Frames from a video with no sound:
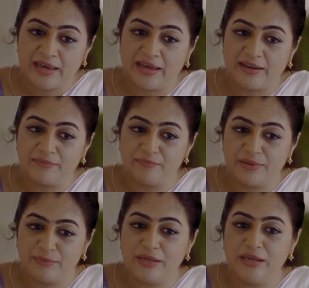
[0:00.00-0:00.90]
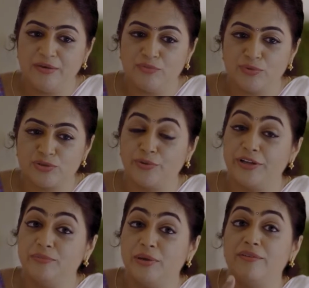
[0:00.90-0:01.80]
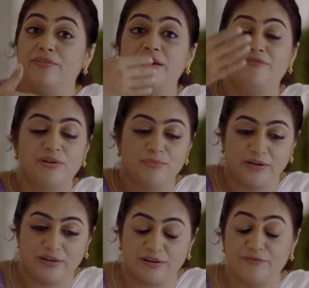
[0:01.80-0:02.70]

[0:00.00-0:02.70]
and maybe he was going to be away from her